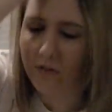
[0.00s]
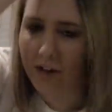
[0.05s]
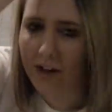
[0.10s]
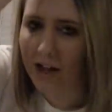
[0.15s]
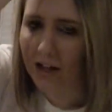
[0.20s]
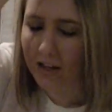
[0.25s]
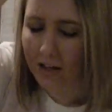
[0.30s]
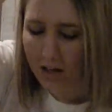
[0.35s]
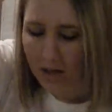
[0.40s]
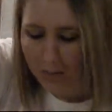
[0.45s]

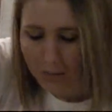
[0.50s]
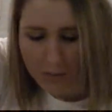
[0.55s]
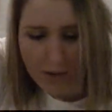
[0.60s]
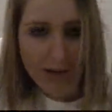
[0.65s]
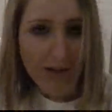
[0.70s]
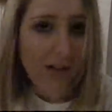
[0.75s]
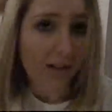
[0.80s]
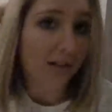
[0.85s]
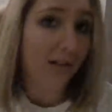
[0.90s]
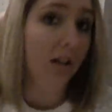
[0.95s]
finale
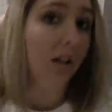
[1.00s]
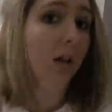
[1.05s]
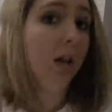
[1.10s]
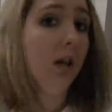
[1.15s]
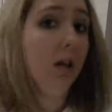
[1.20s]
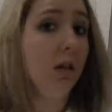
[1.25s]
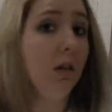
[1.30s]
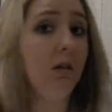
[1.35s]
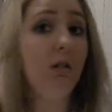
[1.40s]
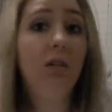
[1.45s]
because
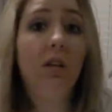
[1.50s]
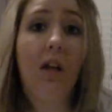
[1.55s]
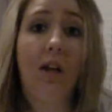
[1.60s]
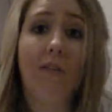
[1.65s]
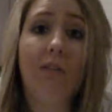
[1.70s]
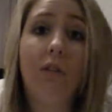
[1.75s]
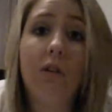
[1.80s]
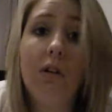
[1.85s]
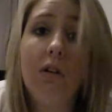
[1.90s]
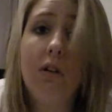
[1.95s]
you'll
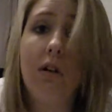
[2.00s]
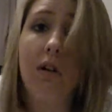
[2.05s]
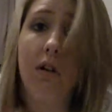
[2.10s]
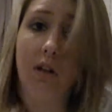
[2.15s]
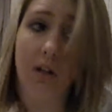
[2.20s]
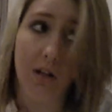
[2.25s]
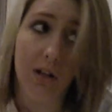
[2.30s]
never